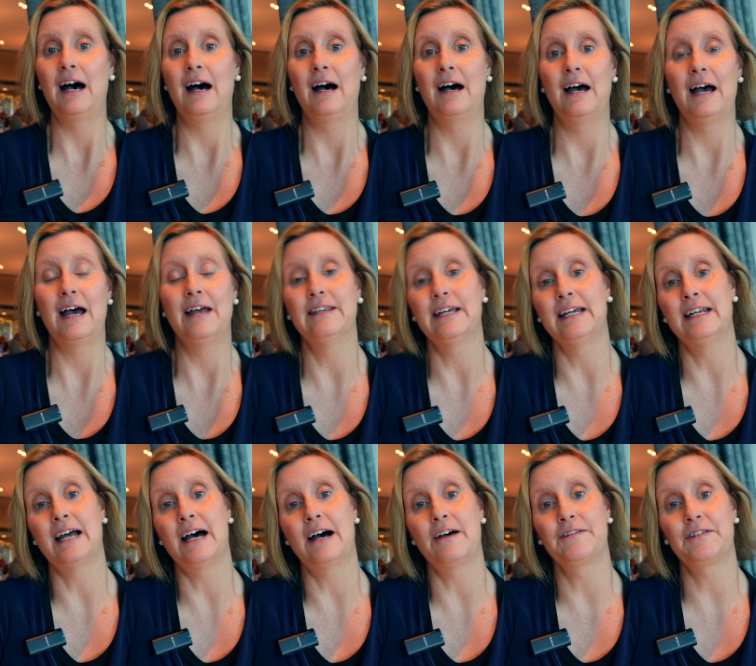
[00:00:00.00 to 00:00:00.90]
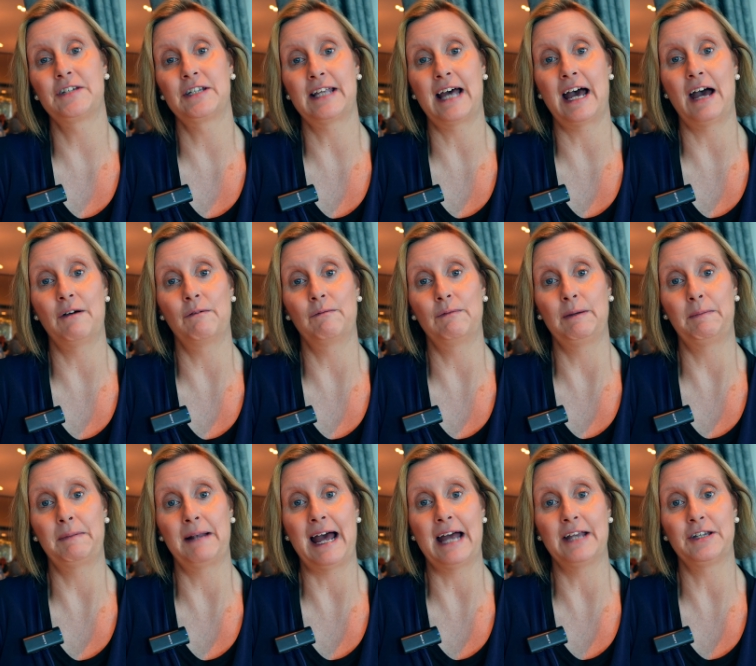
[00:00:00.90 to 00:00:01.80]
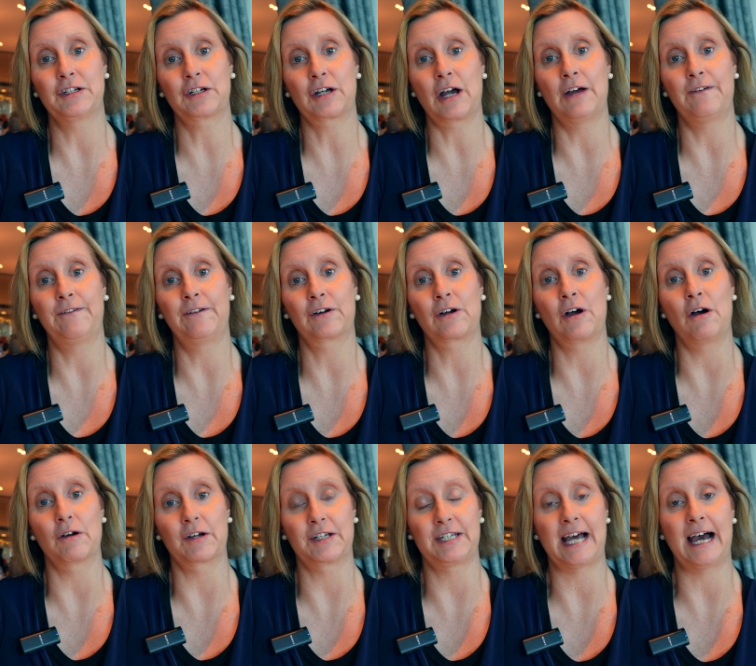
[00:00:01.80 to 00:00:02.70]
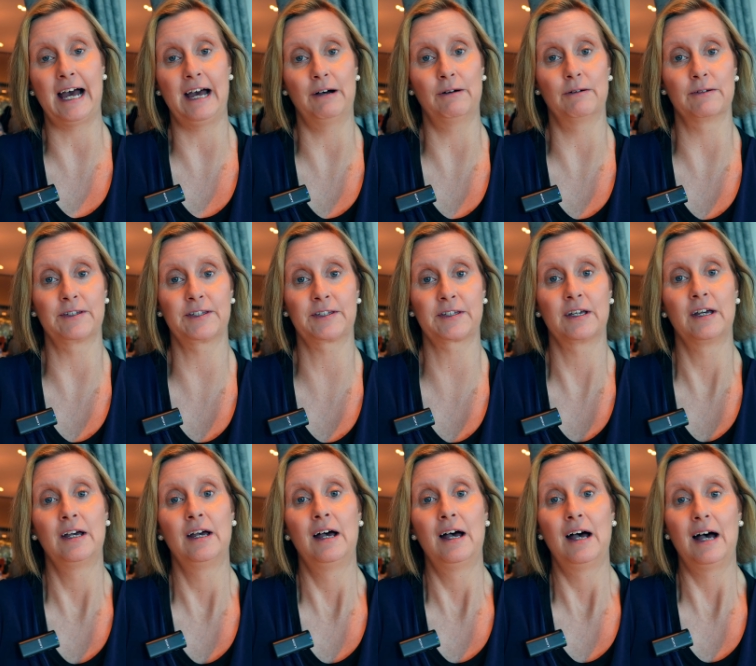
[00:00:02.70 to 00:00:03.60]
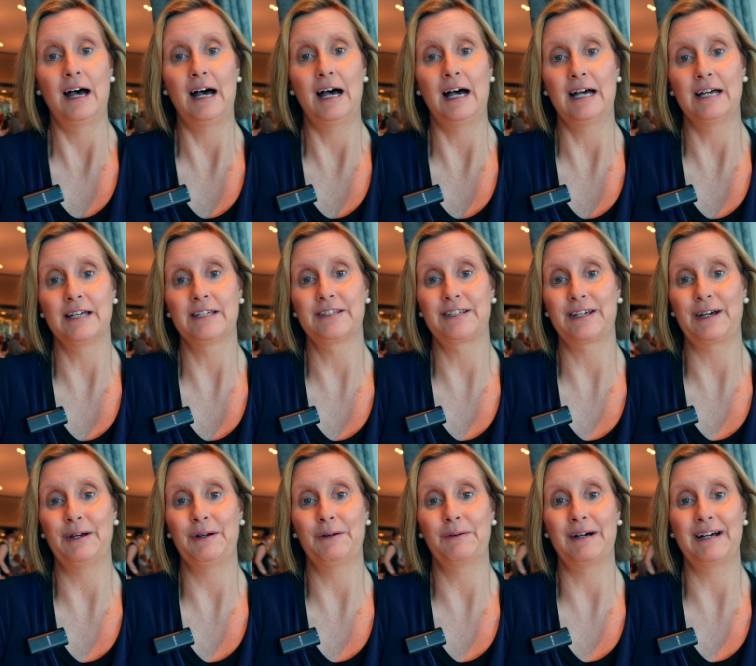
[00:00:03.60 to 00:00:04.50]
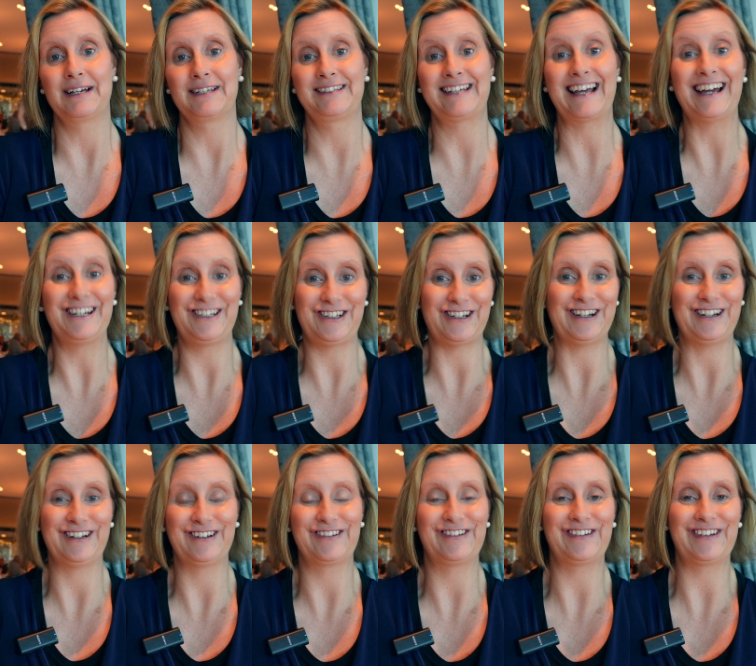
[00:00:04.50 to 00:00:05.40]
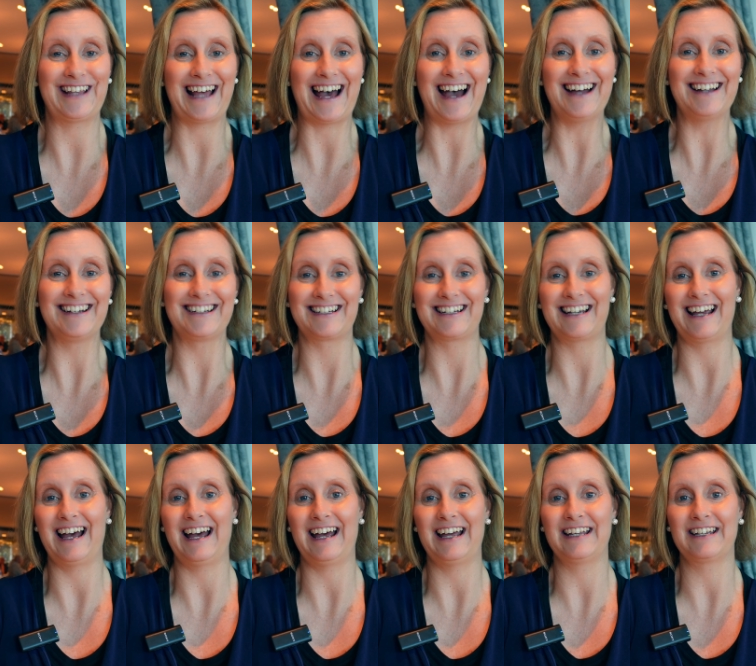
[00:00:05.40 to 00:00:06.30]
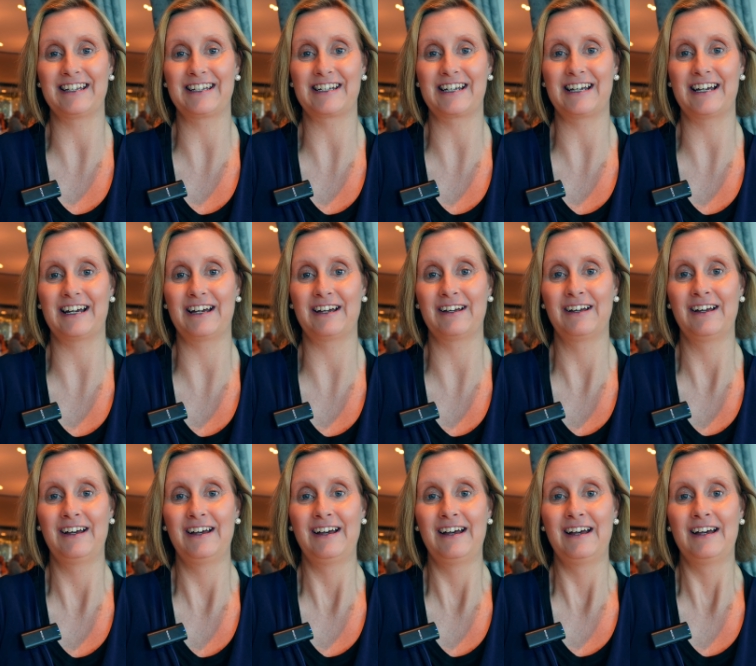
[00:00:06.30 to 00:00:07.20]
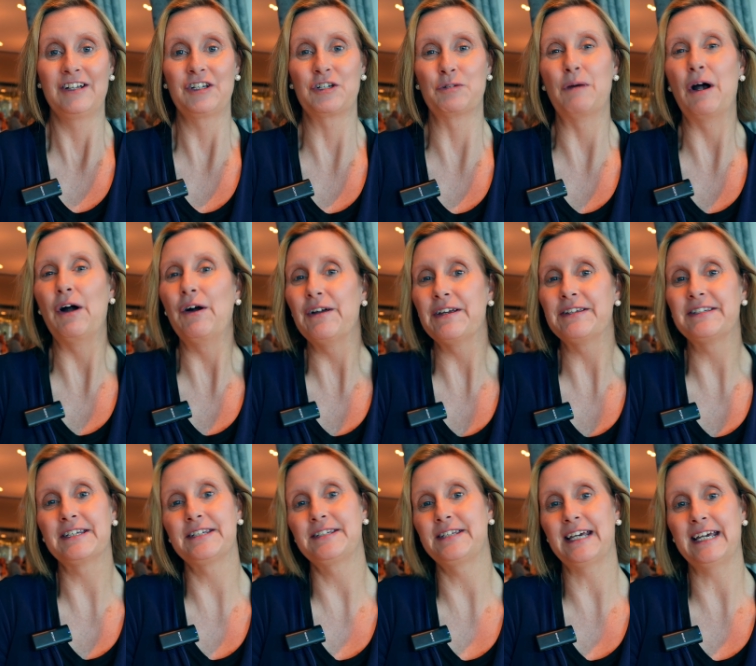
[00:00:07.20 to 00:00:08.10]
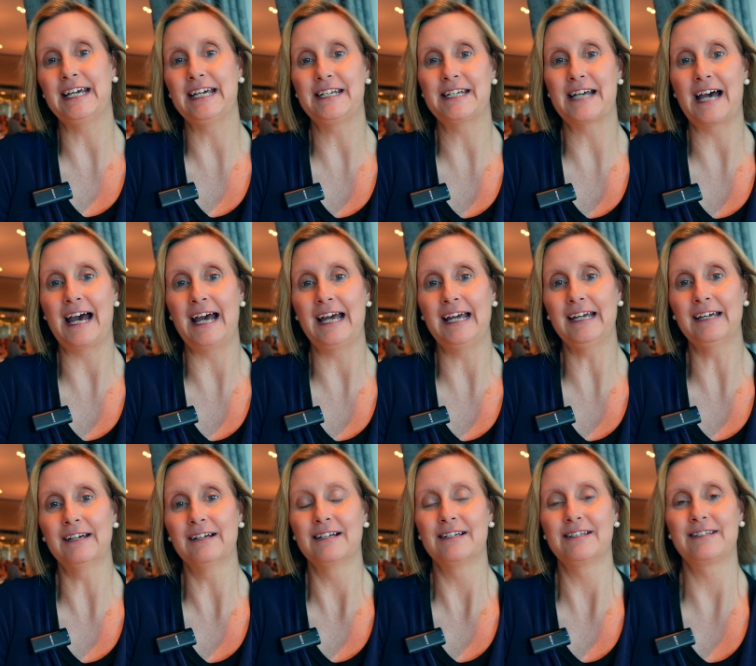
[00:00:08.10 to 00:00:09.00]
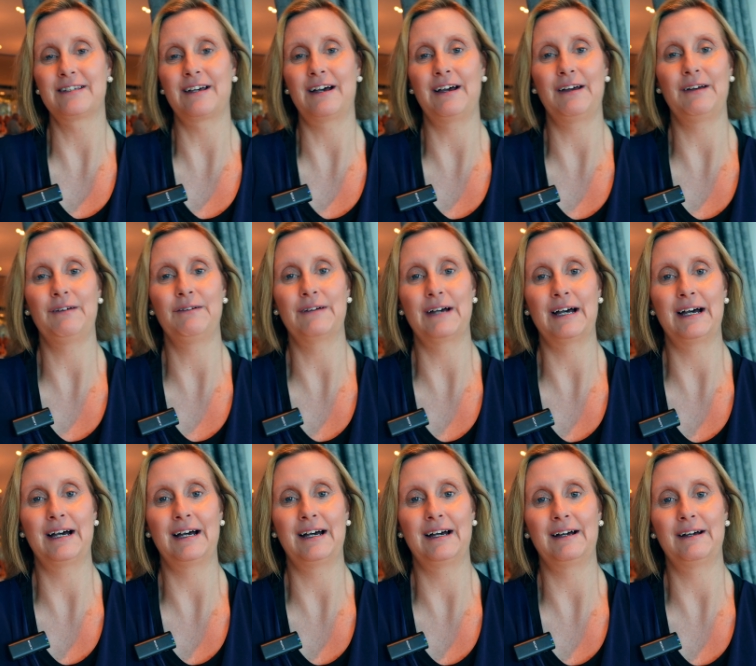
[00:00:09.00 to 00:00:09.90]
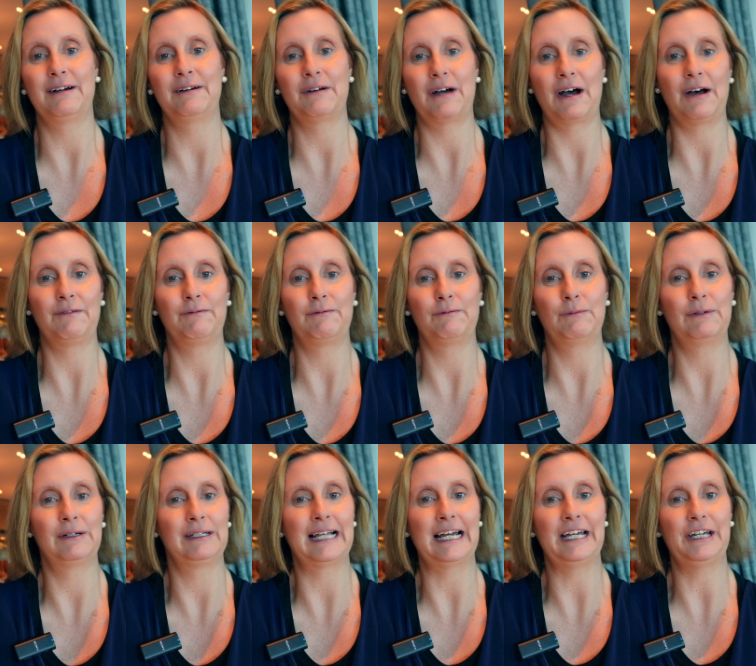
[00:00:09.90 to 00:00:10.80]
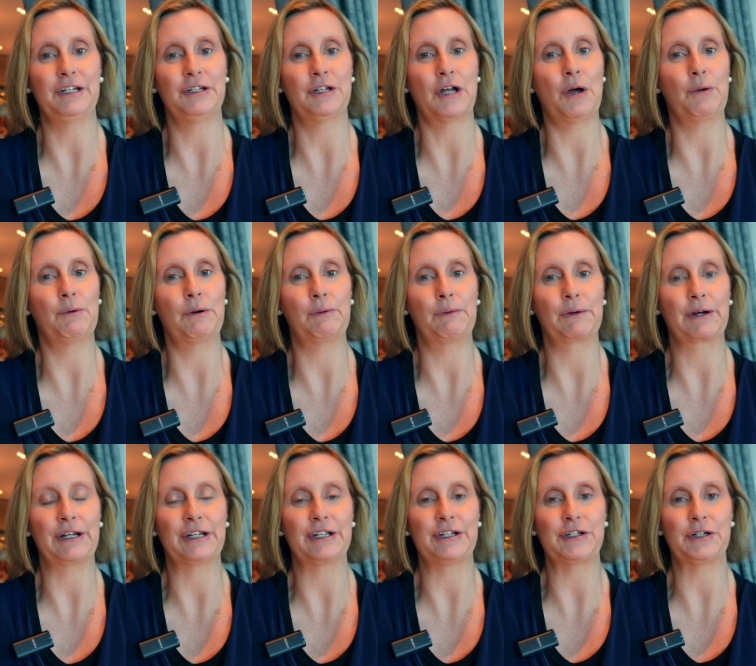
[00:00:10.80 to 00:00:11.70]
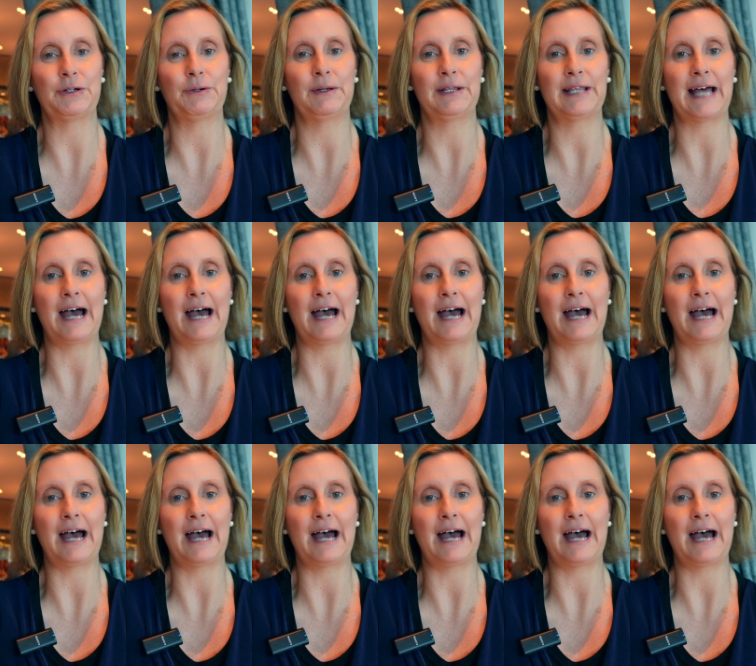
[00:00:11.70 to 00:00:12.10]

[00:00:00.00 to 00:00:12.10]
Uh, and then after that, we're prepared to go for cocktails. Uh, so uh, stay tuned for that. And uh, tomorrow's the sea day, so uh, I'll, we'll let you know what we're going to do